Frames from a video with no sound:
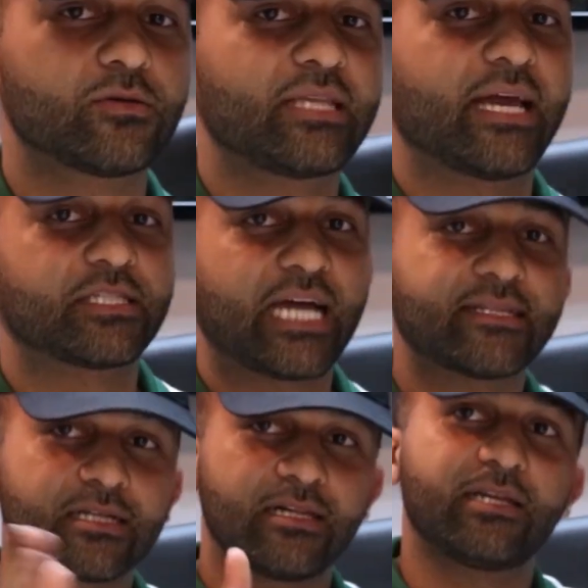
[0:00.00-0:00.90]
it's like shout out
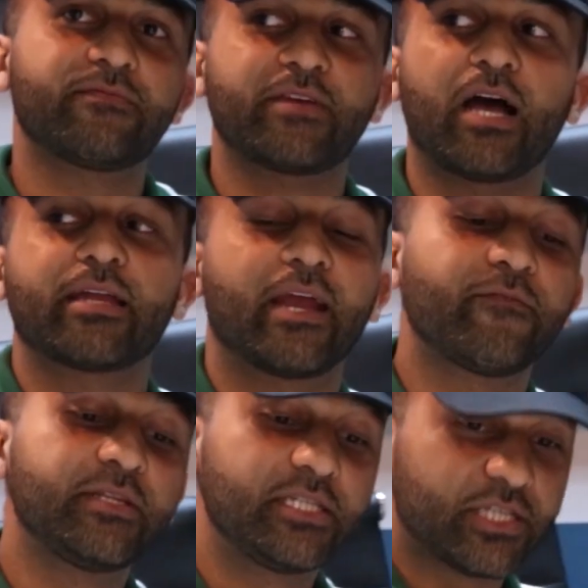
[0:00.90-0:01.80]
to Cliff, out to
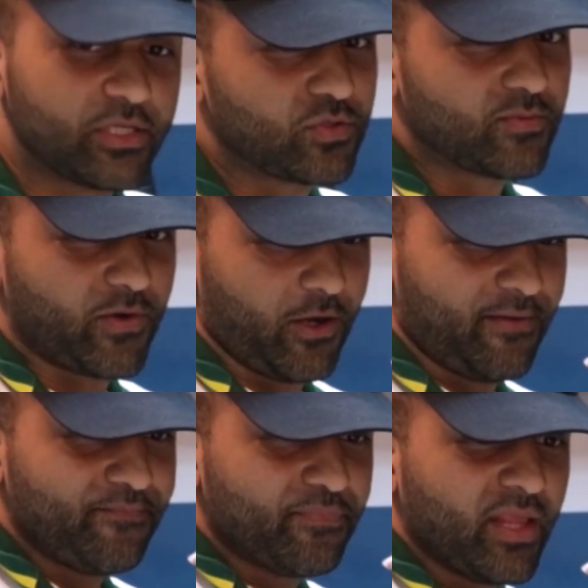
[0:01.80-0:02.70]
every DJ doing prom.
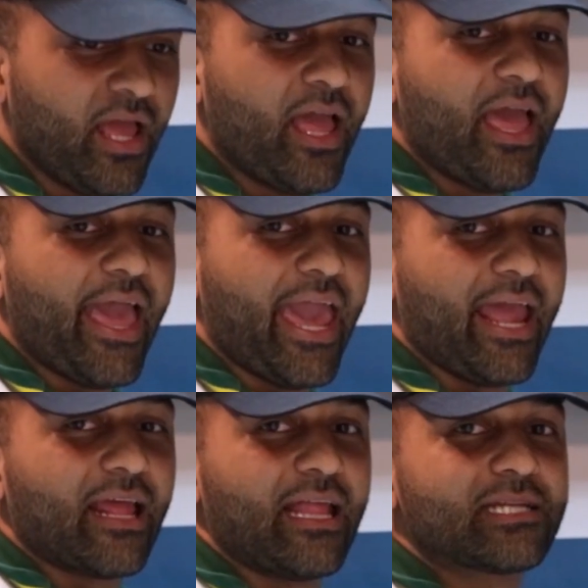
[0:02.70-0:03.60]

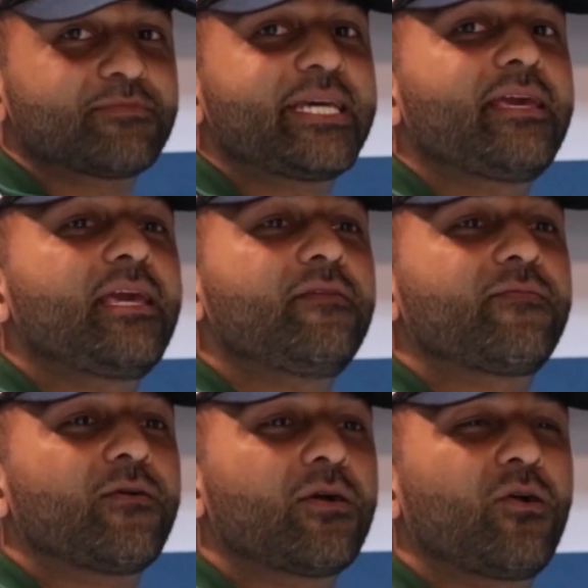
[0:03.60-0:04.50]
And a lot of them take heat
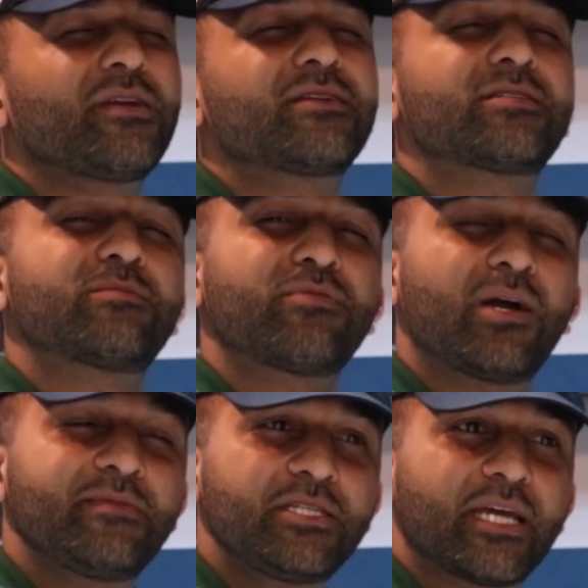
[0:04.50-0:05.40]
for it. Oh, you're just a
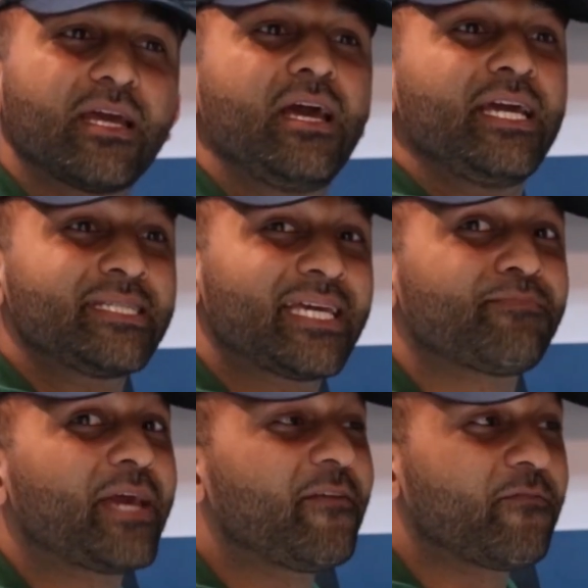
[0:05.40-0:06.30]
prom DJ. He's getting
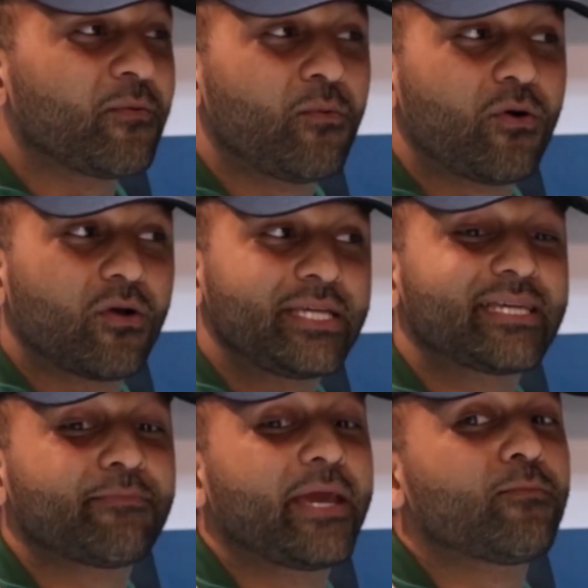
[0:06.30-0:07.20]
paid for more. He's
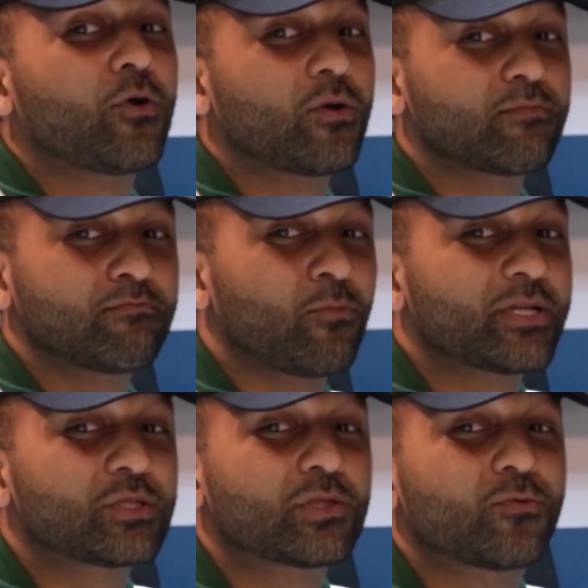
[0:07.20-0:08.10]
getting paid more
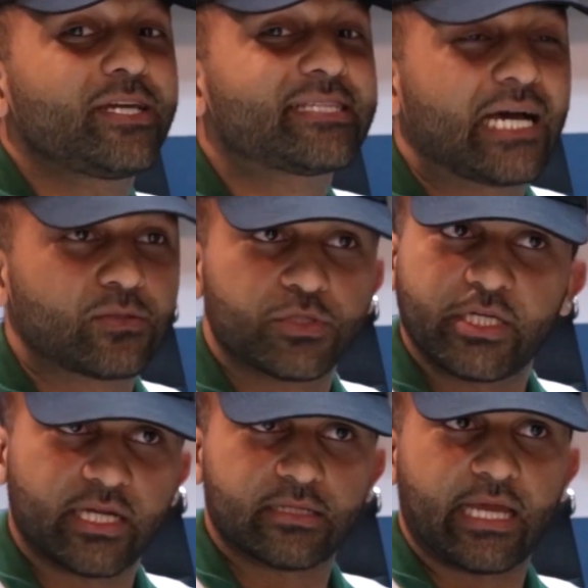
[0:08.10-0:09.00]
than 3 times what you're getting